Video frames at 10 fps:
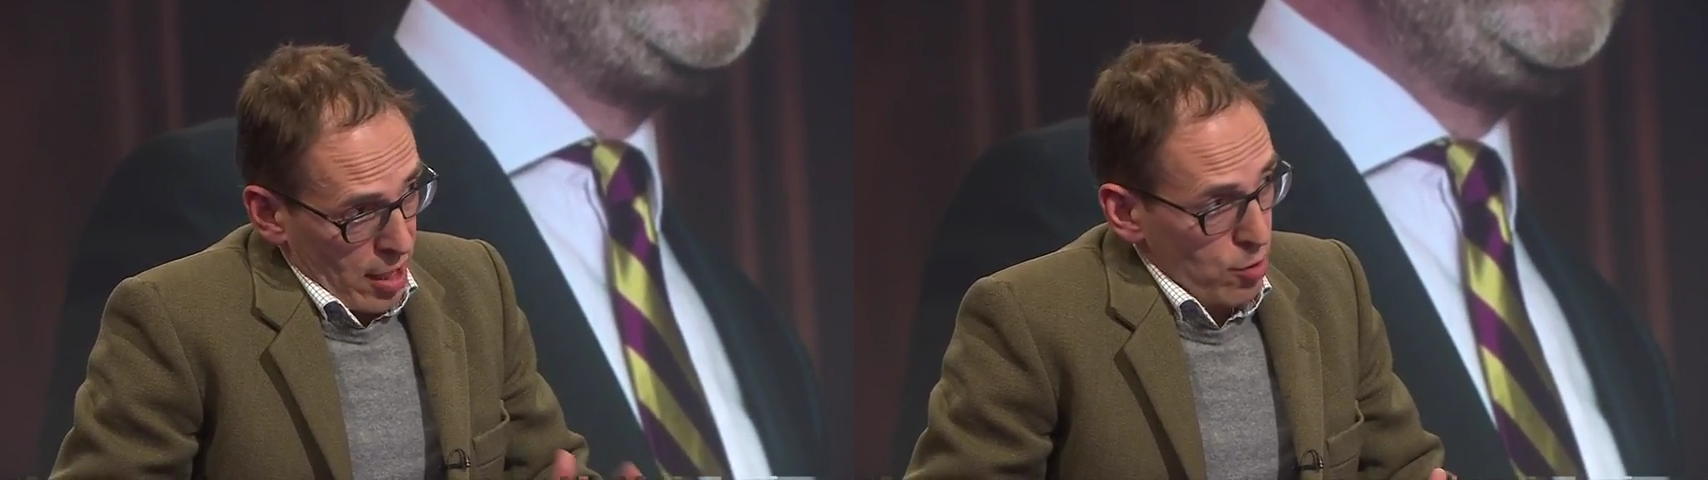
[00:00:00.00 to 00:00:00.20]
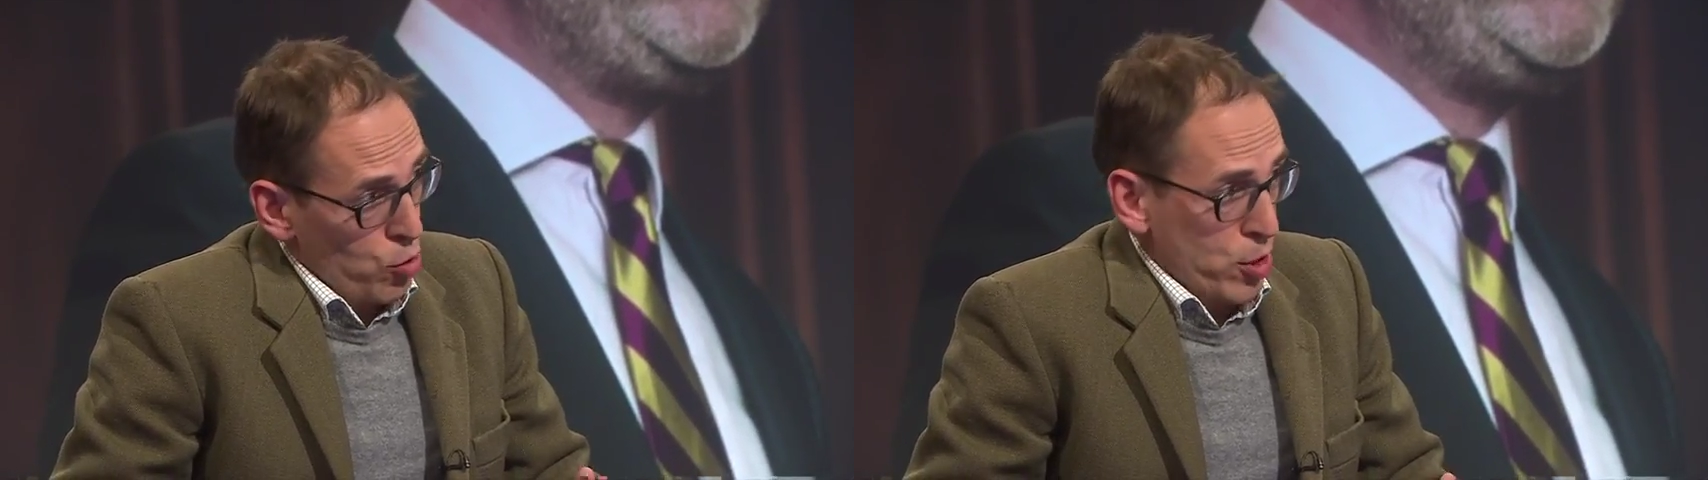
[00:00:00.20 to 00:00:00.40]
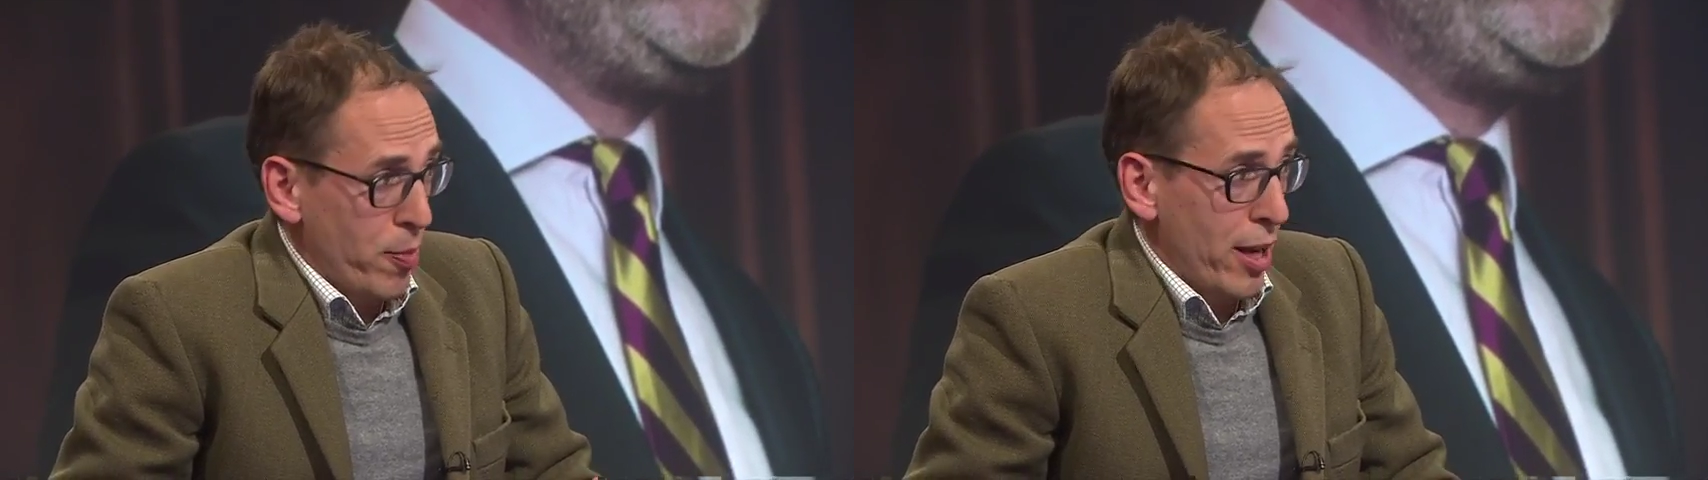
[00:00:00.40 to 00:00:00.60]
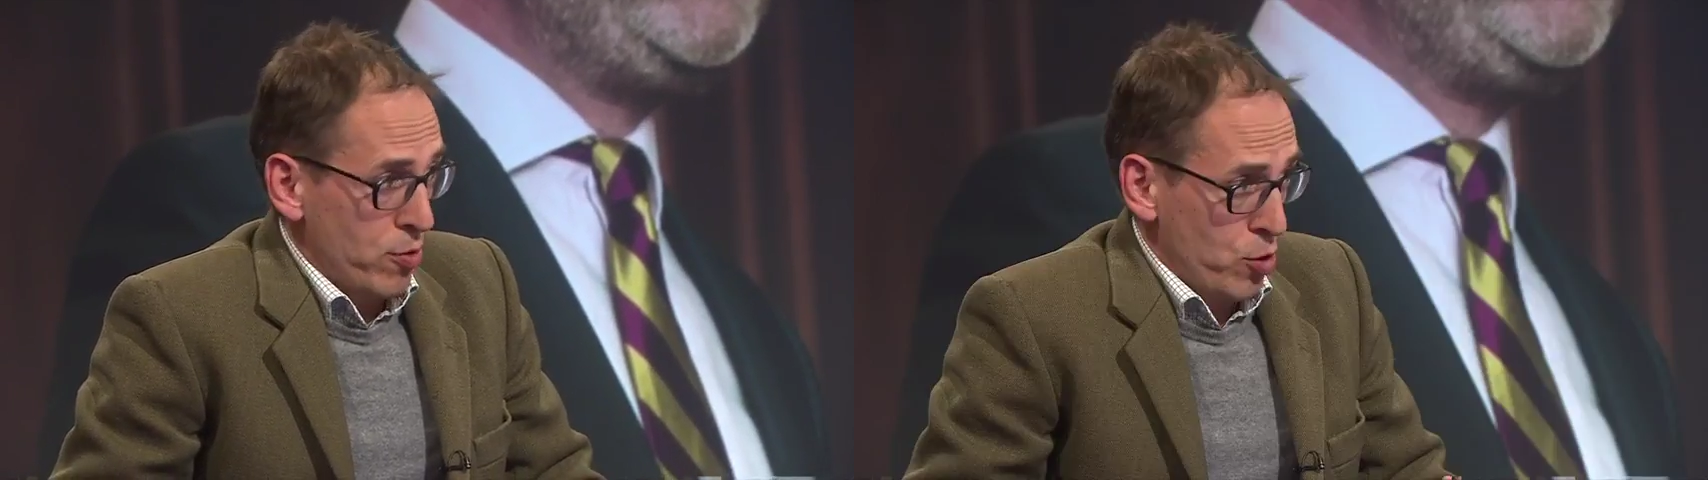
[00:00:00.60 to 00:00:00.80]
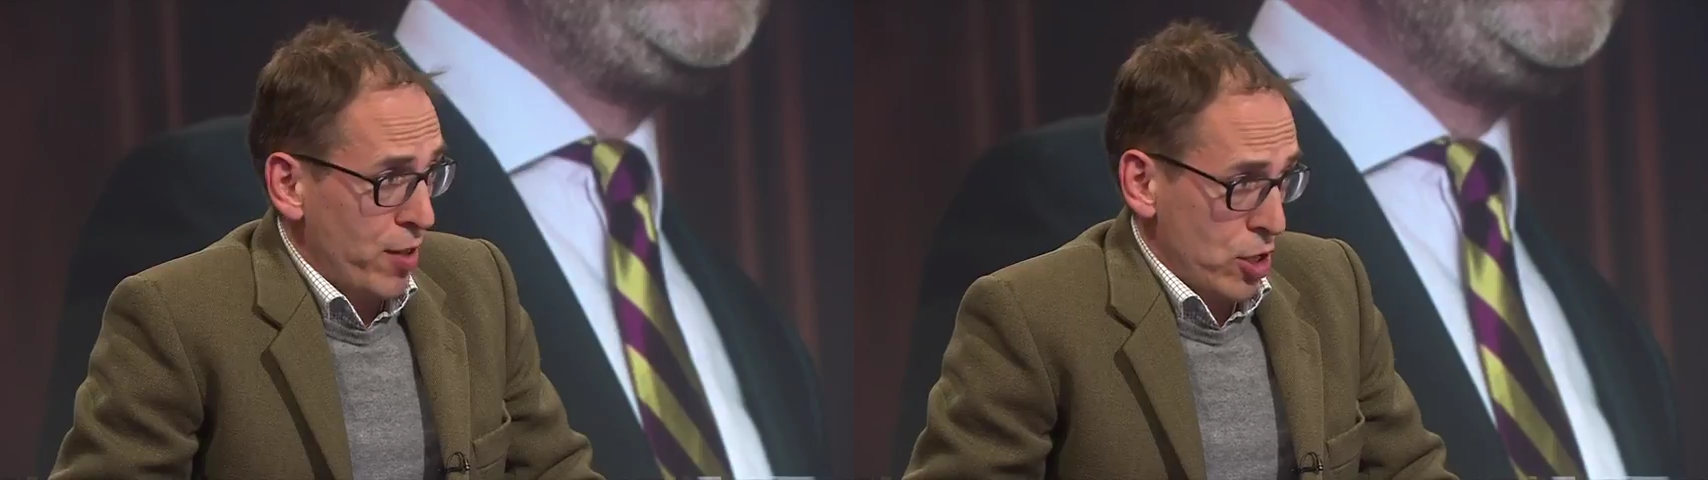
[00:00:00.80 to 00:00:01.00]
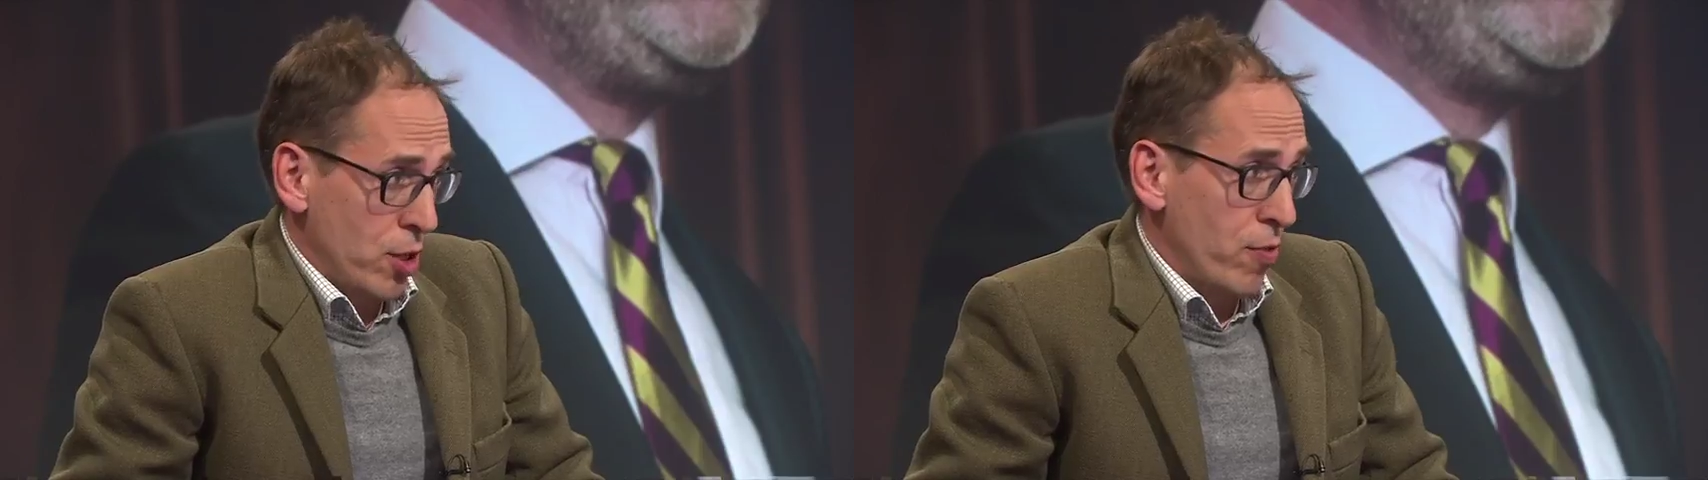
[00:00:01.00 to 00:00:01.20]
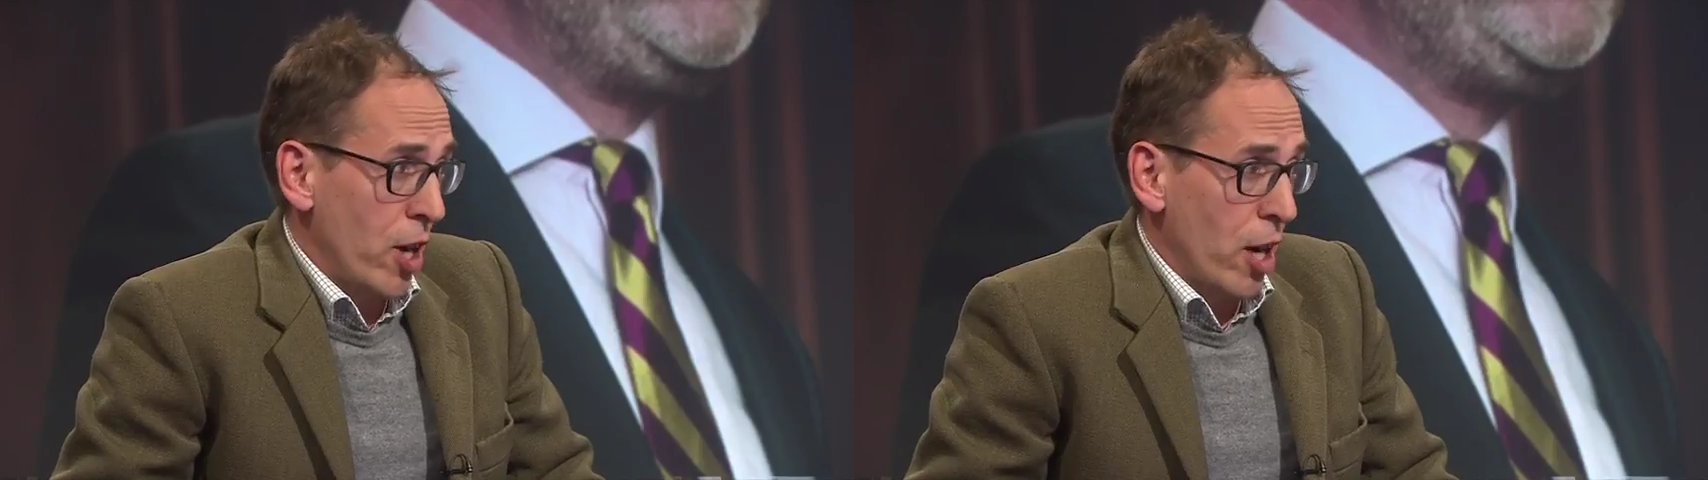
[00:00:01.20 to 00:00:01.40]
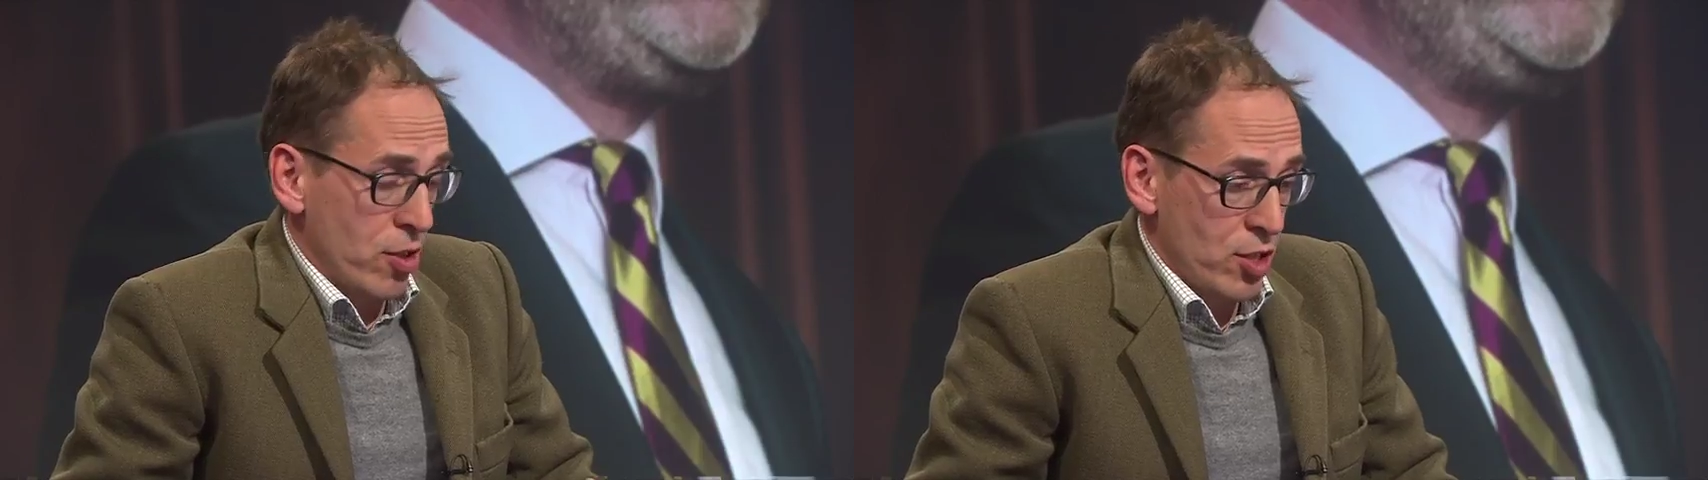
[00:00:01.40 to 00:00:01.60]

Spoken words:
Theresa May's feet to the fire,